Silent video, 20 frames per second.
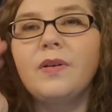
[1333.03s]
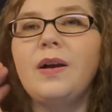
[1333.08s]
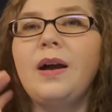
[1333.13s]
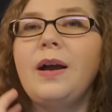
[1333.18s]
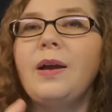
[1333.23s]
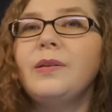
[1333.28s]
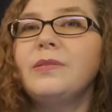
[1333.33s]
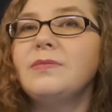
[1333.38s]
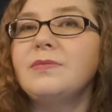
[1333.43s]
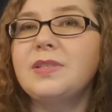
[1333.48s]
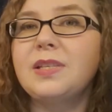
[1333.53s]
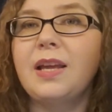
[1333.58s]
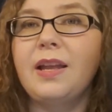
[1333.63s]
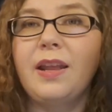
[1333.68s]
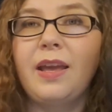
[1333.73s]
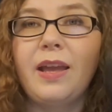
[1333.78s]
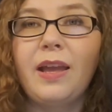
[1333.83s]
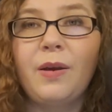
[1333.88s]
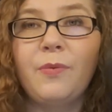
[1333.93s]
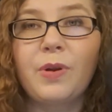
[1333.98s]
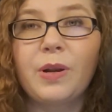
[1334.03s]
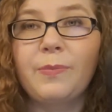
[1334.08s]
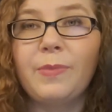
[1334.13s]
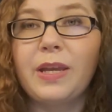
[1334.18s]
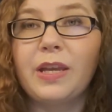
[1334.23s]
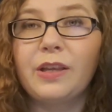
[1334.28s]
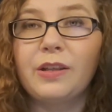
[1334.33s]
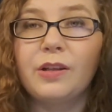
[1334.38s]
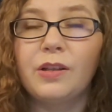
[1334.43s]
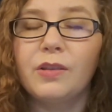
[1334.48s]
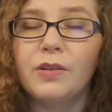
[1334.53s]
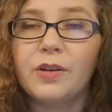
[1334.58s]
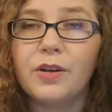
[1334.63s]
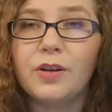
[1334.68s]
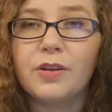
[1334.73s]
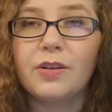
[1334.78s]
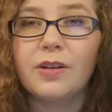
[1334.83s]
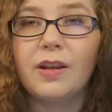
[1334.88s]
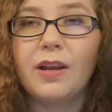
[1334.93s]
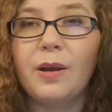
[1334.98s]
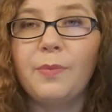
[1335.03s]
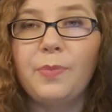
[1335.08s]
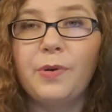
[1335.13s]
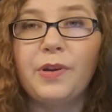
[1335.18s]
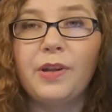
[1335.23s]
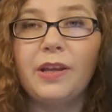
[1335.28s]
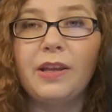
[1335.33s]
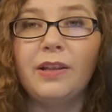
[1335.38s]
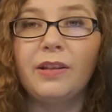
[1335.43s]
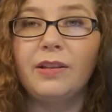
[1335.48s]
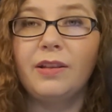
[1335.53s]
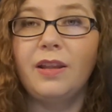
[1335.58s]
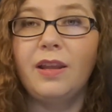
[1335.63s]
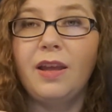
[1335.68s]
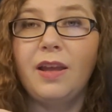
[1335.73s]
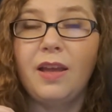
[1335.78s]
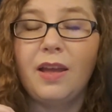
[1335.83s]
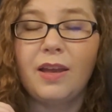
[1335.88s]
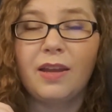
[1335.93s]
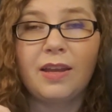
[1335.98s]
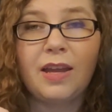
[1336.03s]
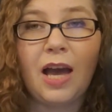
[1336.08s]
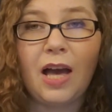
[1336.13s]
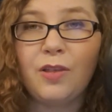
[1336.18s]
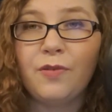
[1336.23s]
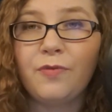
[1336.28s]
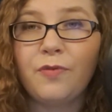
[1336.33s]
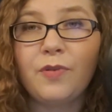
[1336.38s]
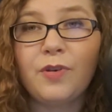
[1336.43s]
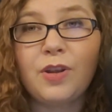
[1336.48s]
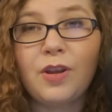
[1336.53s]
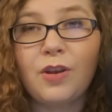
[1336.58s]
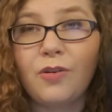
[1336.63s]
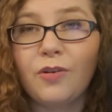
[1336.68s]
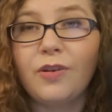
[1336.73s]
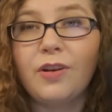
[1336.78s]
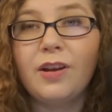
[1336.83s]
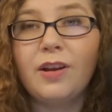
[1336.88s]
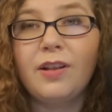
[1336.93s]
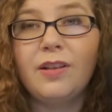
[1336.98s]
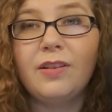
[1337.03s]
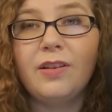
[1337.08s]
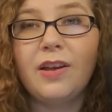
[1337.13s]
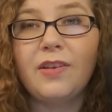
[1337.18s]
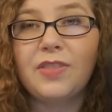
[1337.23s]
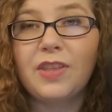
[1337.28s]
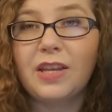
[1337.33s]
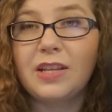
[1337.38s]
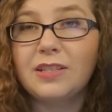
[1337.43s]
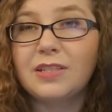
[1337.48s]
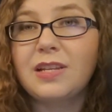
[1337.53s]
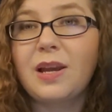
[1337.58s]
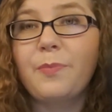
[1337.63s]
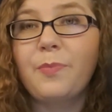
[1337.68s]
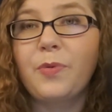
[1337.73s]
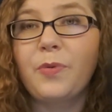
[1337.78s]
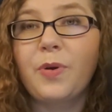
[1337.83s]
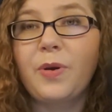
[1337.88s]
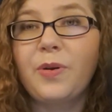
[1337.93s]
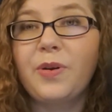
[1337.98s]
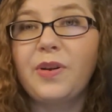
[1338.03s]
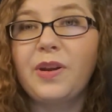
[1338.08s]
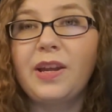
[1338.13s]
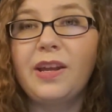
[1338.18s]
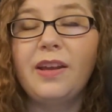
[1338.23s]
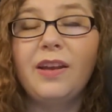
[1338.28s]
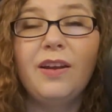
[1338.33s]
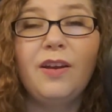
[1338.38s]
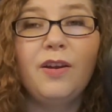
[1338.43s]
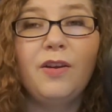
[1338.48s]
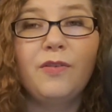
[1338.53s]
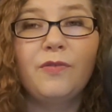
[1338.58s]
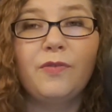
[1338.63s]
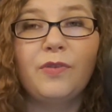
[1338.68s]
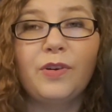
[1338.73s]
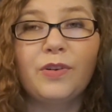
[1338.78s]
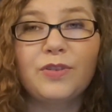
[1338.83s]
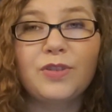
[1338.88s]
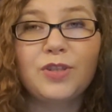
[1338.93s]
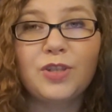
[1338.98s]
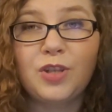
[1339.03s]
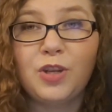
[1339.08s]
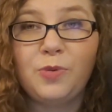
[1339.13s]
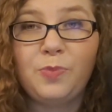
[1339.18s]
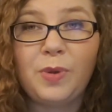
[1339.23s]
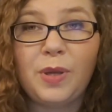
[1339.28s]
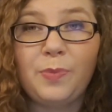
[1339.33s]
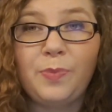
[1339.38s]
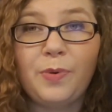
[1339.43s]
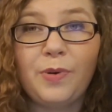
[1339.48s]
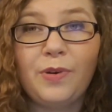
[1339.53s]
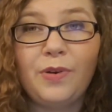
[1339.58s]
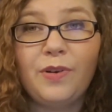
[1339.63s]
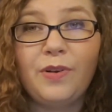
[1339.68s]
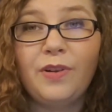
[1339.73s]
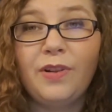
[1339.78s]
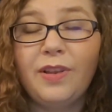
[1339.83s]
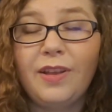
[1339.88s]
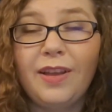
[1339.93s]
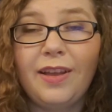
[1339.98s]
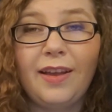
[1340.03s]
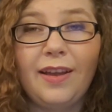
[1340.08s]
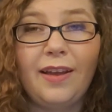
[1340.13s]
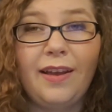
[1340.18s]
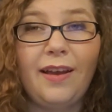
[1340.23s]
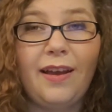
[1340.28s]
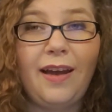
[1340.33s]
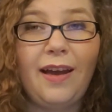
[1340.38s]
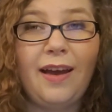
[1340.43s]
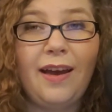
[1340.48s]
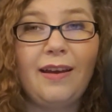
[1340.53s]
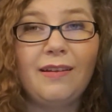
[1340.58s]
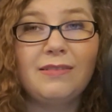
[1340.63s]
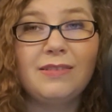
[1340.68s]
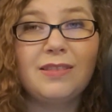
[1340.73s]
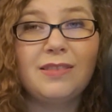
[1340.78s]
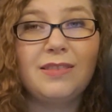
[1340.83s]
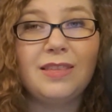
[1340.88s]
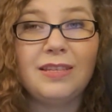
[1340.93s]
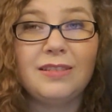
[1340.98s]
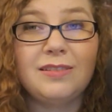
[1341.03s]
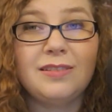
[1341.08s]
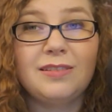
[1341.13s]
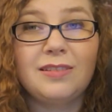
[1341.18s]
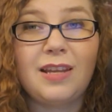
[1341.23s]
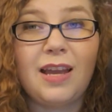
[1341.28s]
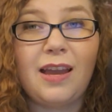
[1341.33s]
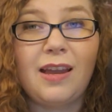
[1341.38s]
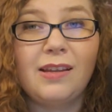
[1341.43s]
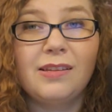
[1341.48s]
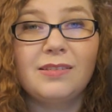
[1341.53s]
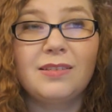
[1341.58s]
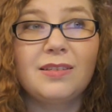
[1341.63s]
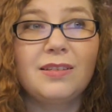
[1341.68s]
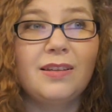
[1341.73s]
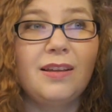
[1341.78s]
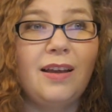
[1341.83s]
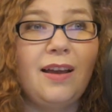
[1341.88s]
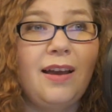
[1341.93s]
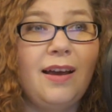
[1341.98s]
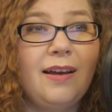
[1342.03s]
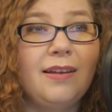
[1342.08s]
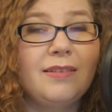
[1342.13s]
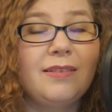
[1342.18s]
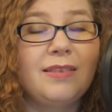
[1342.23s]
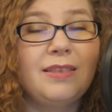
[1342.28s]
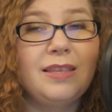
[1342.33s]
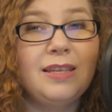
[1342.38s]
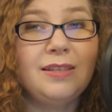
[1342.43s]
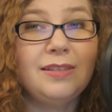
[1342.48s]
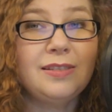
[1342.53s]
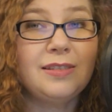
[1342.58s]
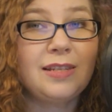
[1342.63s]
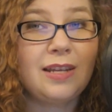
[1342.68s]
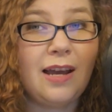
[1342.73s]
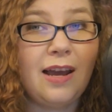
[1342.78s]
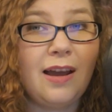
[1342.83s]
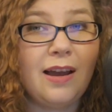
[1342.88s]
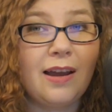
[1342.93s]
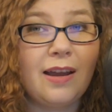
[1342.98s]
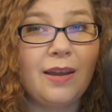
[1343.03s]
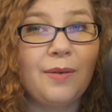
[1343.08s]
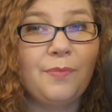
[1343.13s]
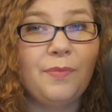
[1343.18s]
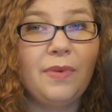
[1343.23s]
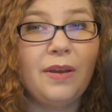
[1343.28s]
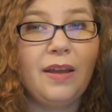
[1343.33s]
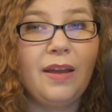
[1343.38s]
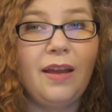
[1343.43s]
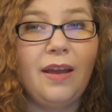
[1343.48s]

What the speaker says: I said, hey, I want to make an alert. I put in California Grill at the Contemporary for 2 people at this date at this time,